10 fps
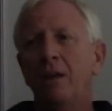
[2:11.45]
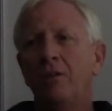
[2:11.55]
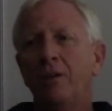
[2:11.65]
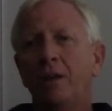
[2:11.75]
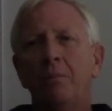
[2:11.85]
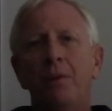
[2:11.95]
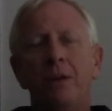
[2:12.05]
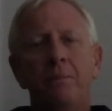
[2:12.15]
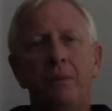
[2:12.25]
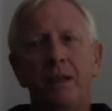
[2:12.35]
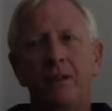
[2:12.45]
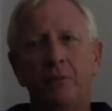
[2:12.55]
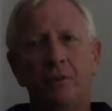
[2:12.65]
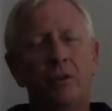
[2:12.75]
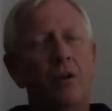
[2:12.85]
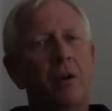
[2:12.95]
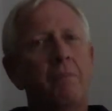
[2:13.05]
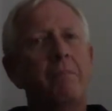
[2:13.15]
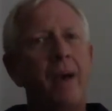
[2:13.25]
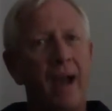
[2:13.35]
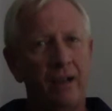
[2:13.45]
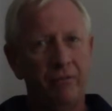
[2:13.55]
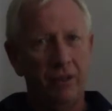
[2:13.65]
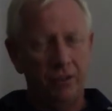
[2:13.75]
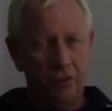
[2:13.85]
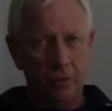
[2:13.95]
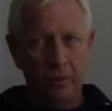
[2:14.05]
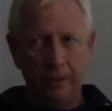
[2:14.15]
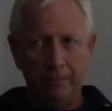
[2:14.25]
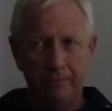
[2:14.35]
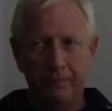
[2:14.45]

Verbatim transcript: you can put in place what's called a back flush toilet.